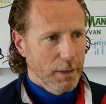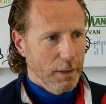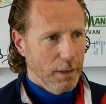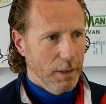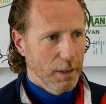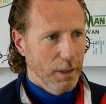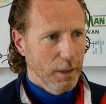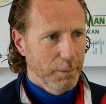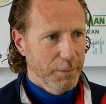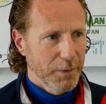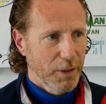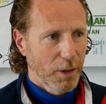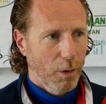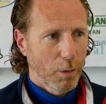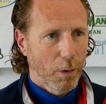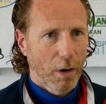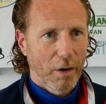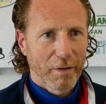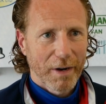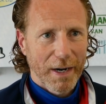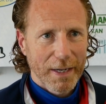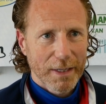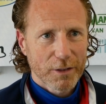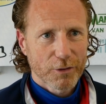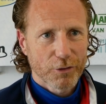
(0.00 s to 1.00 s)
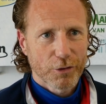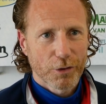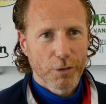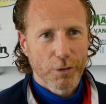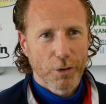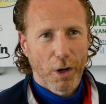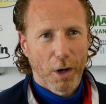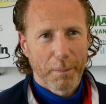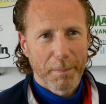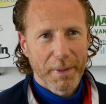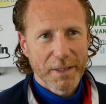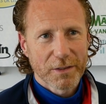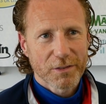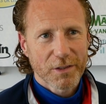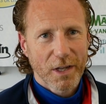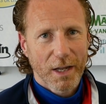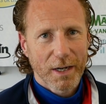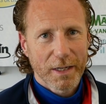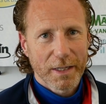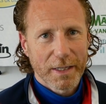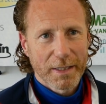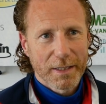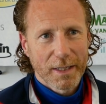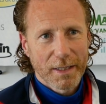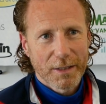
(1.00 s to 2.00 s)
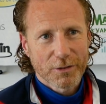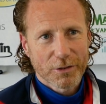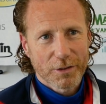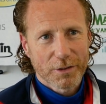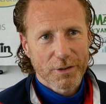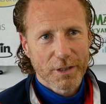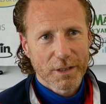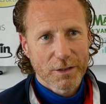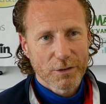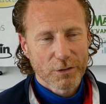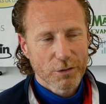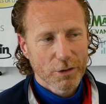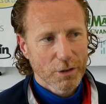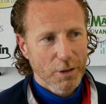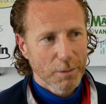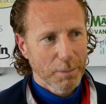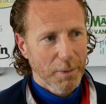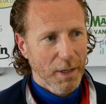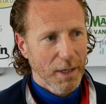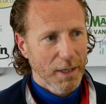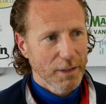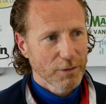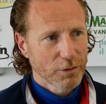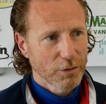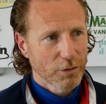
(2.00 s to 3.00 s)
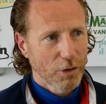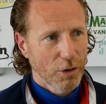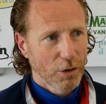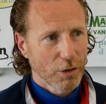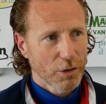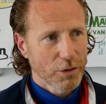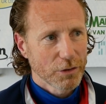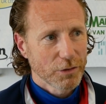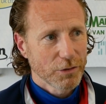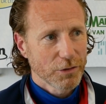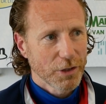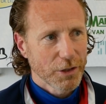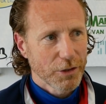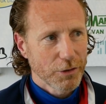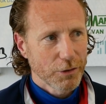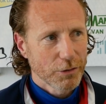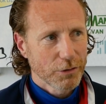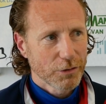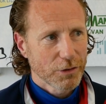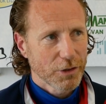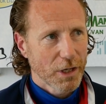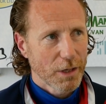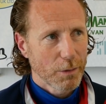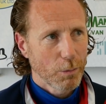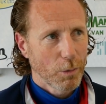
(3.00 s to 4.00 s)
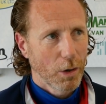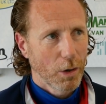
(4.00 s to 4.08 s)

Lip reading: you know, our attitude, our mentality. Those are things that the players have got to continue to keep